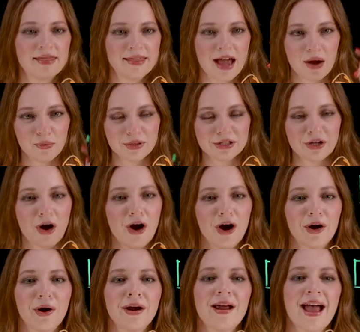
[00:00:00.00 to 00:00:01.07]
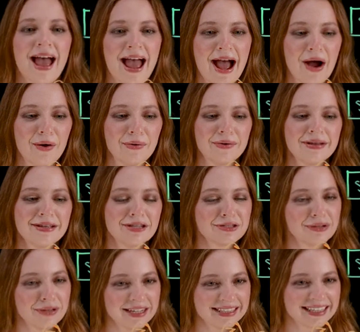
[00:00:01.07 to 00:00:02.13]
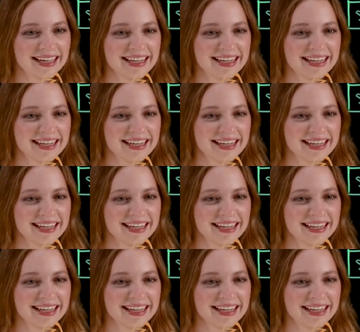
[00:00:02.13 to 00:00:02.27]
That was our how. So let's